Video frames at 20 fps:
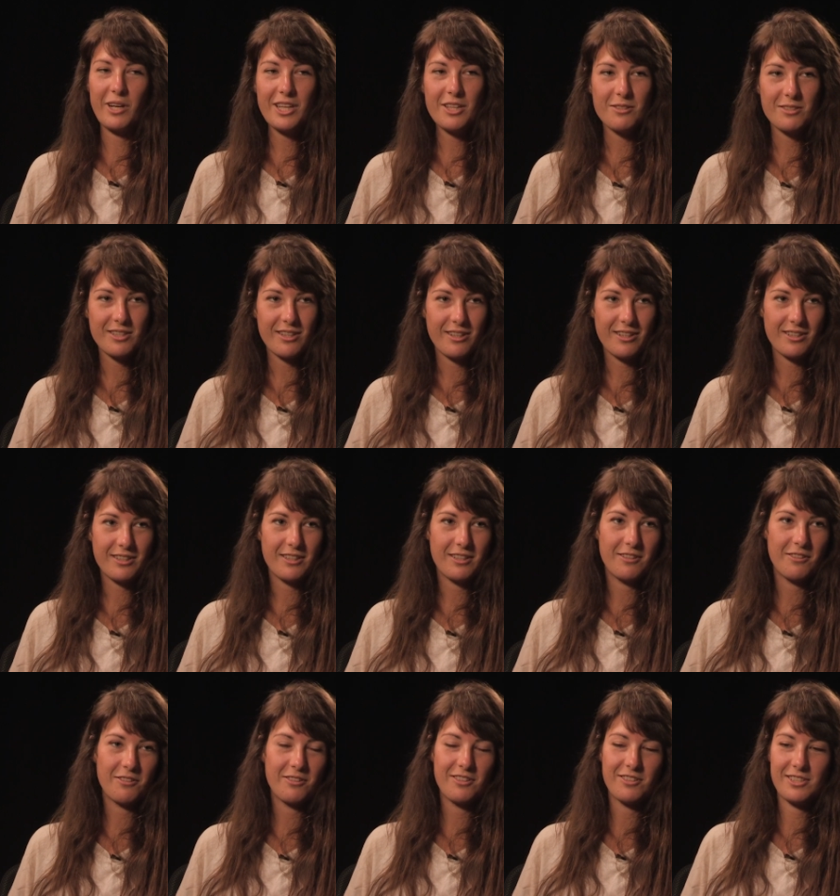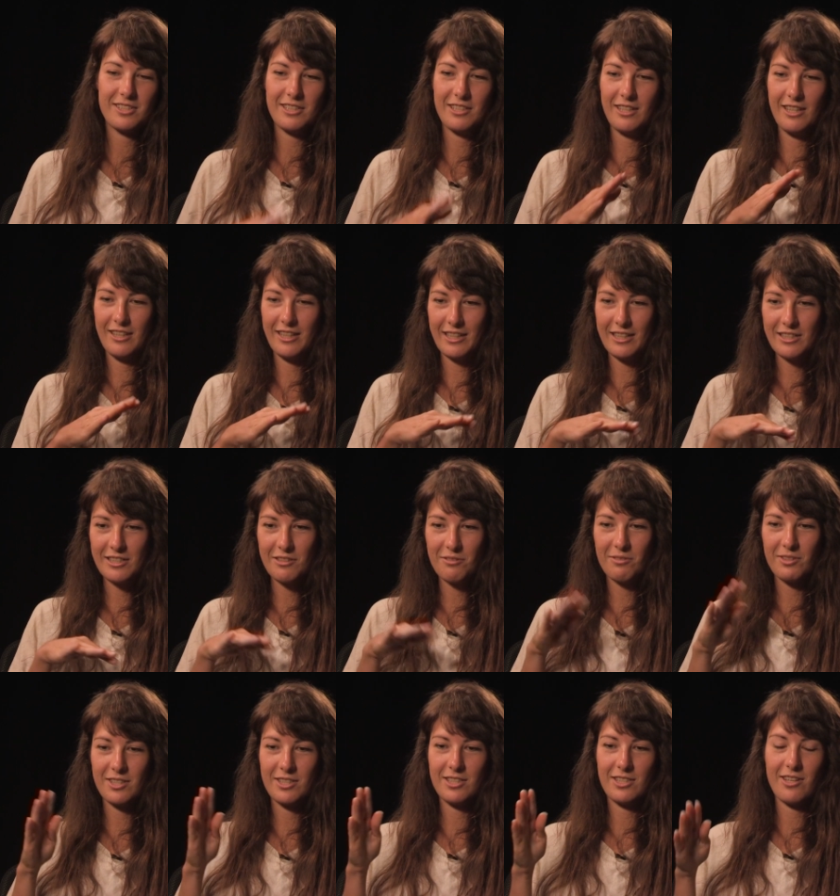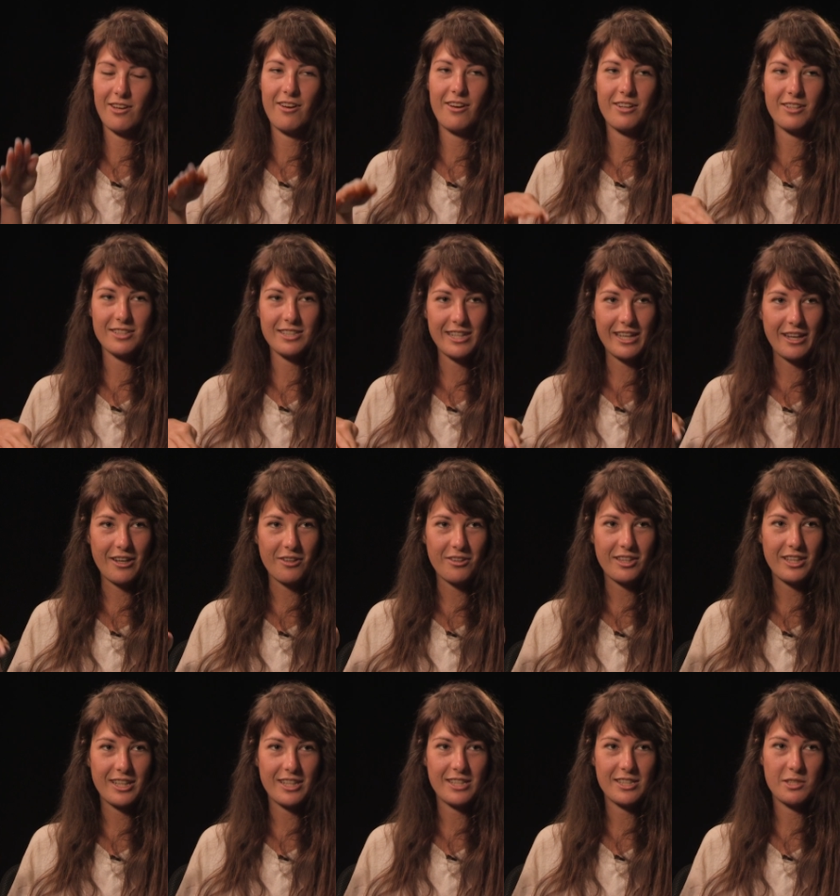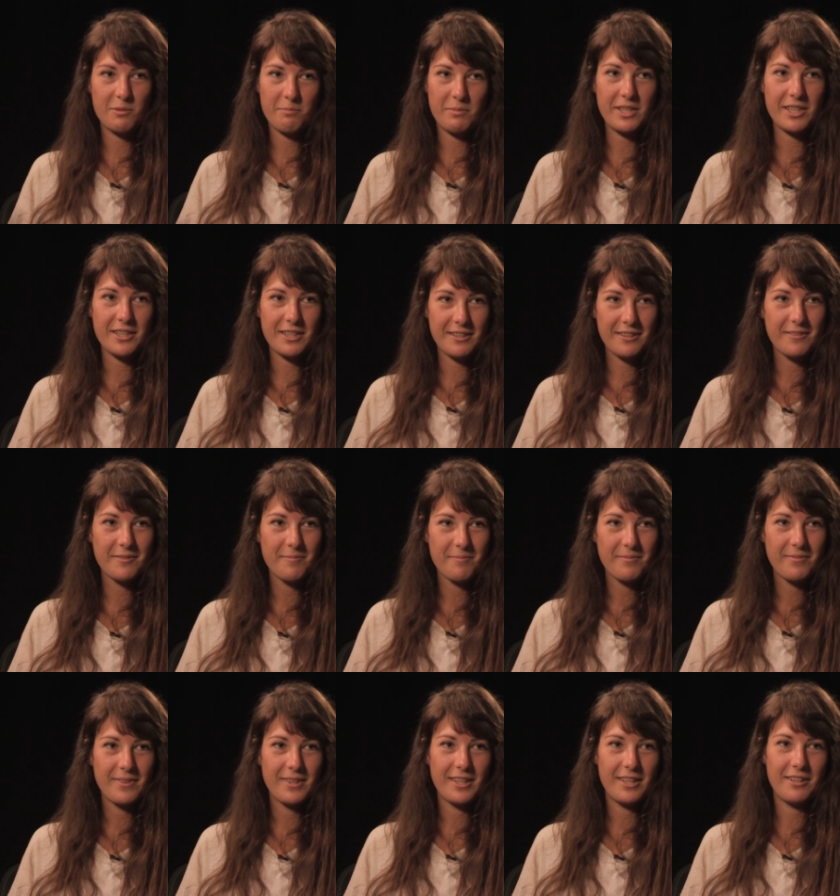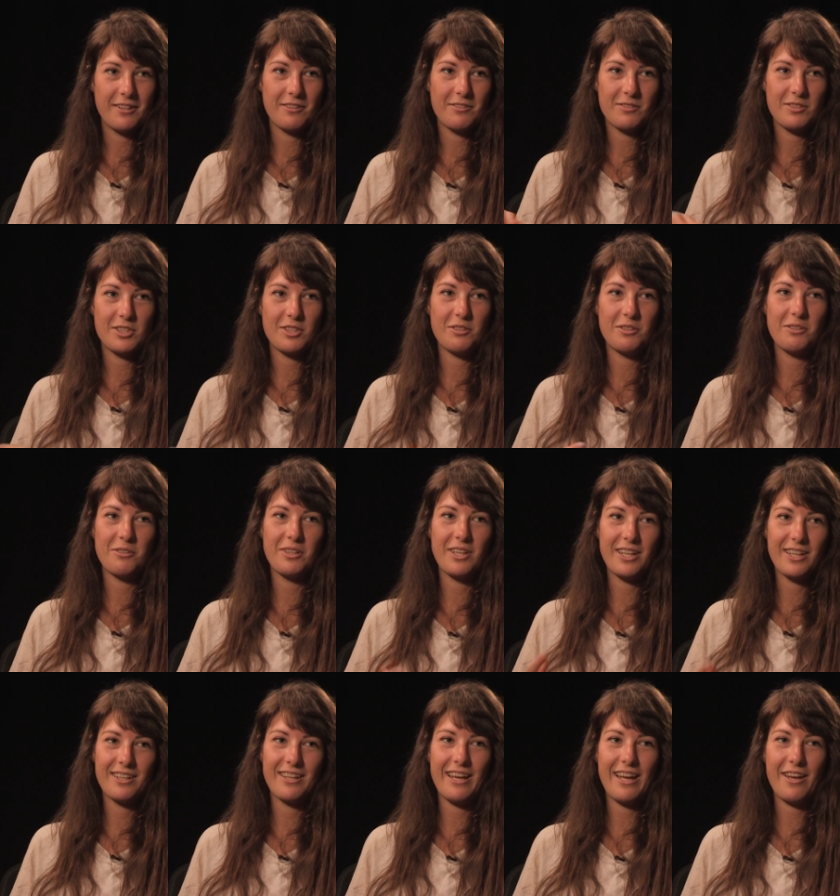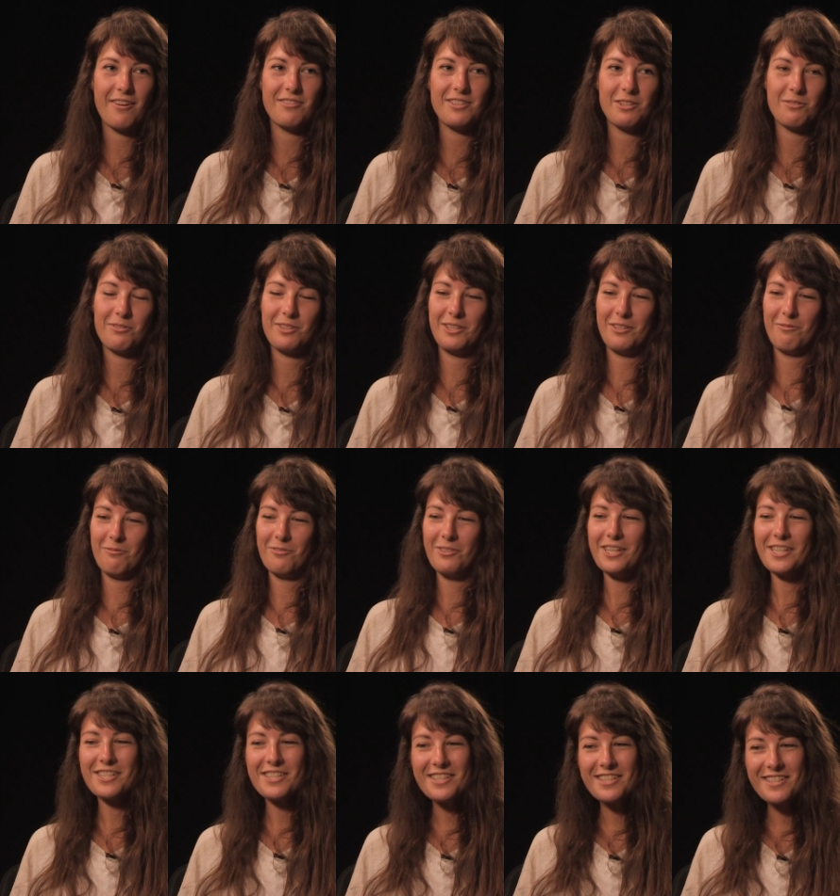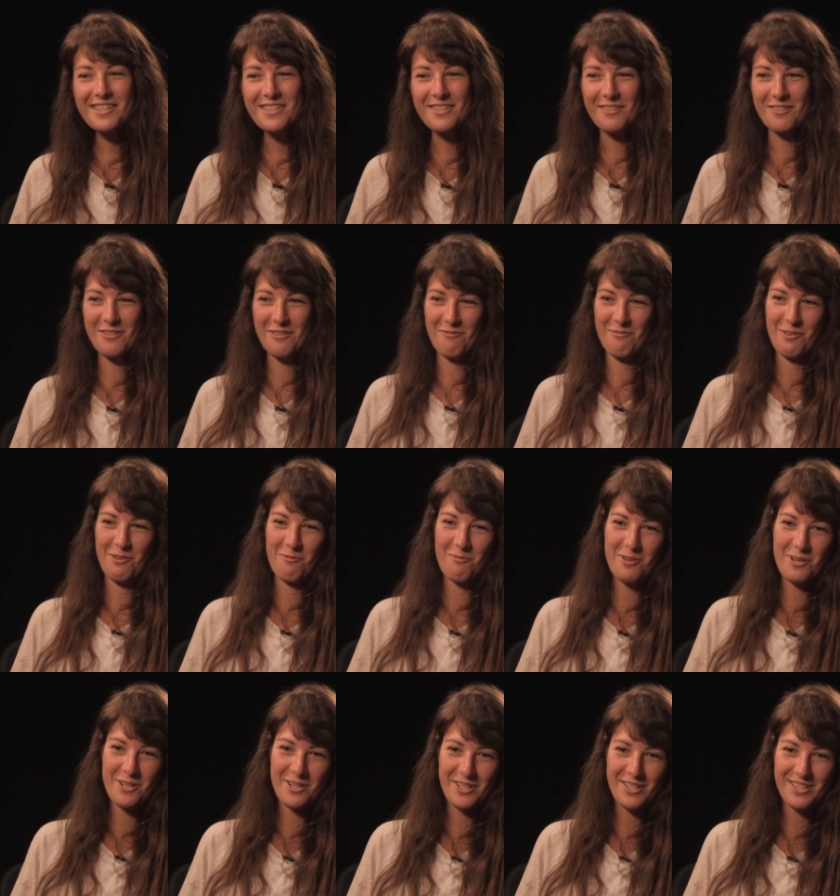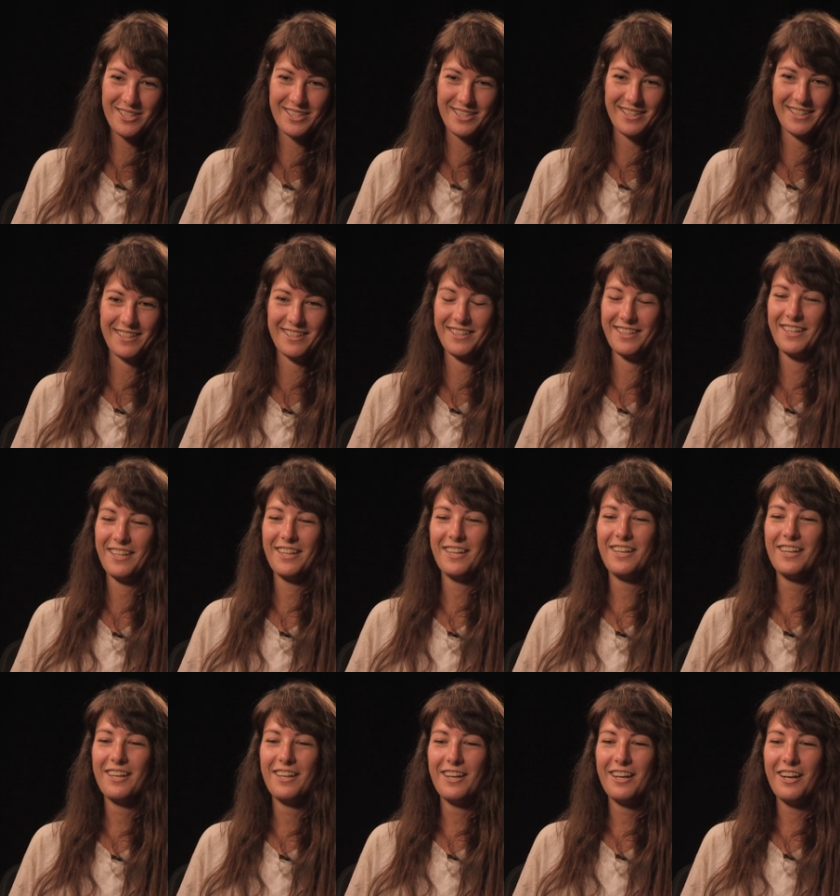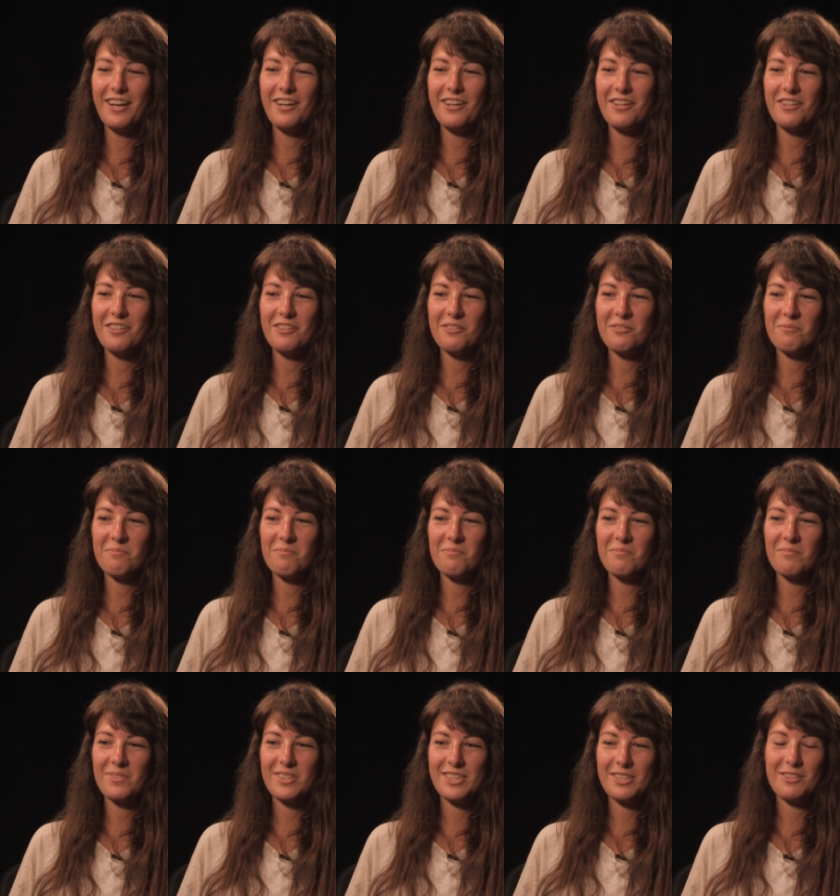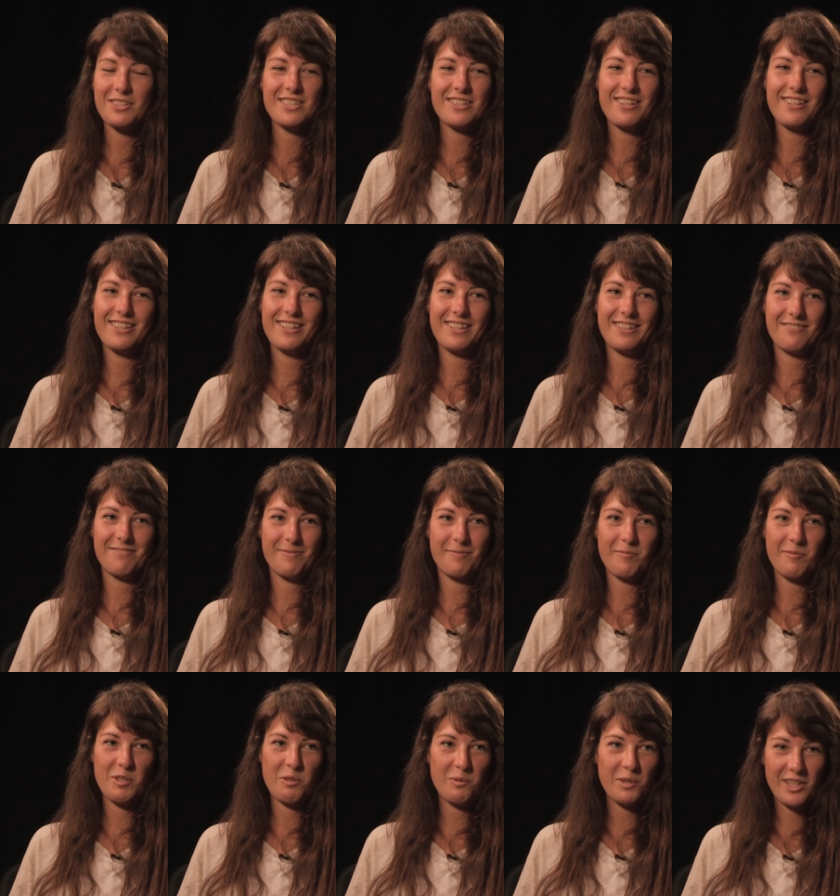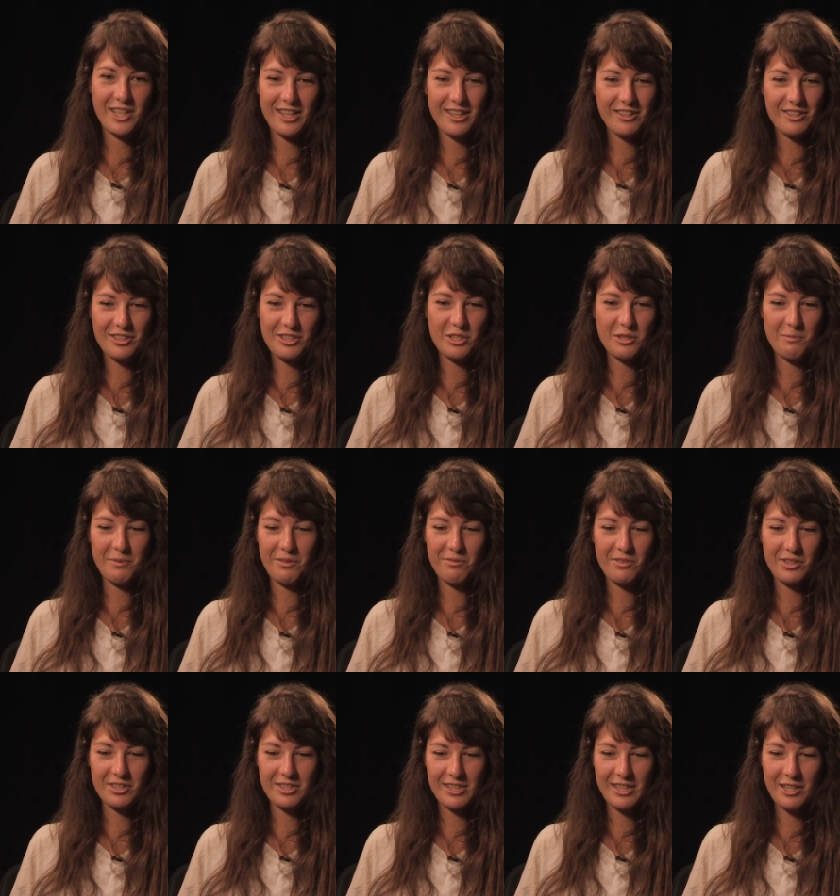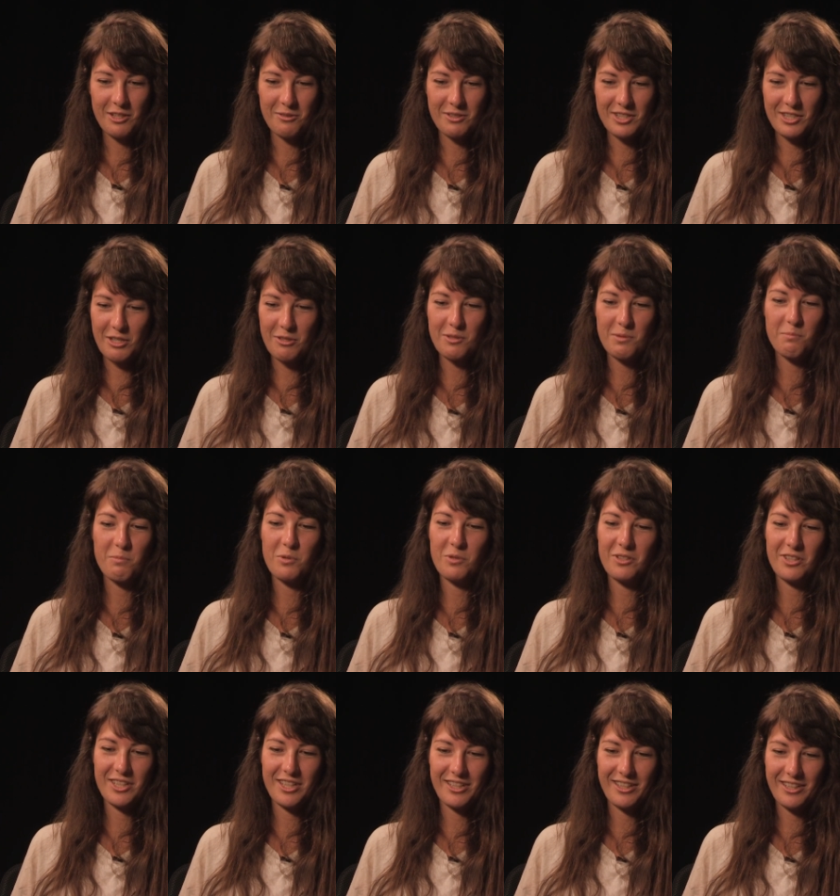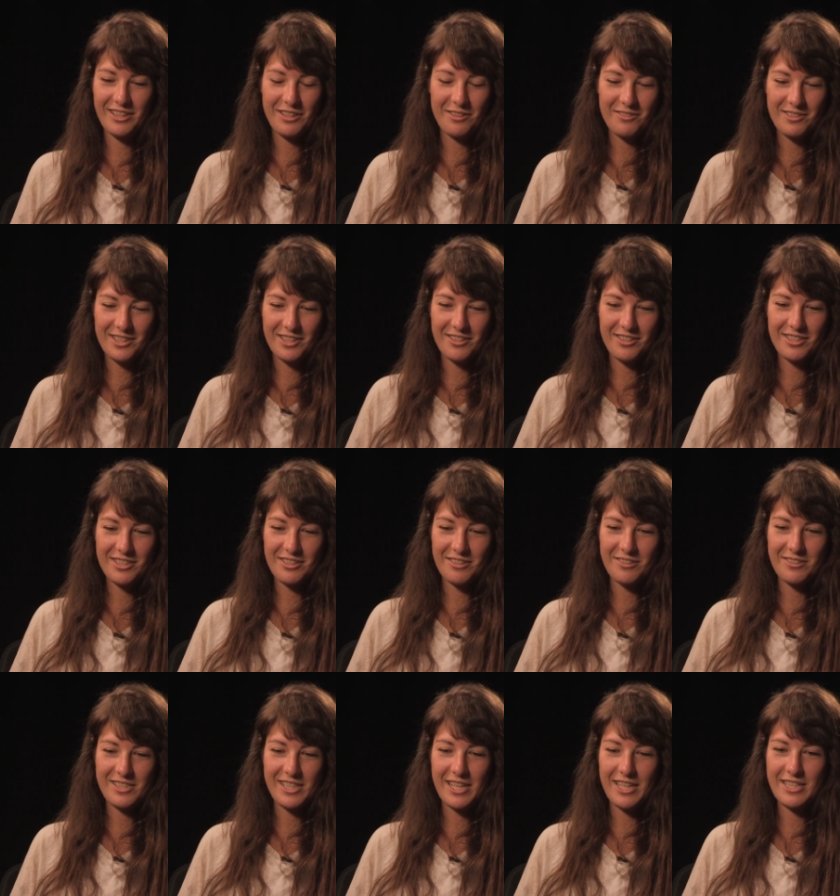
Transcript: the way you talk, you know, there's like a different song to how they speak, you know, so you like have different inflections on different words and um, so it's not like, I mean, English is my first language. I was born here, I lived here until I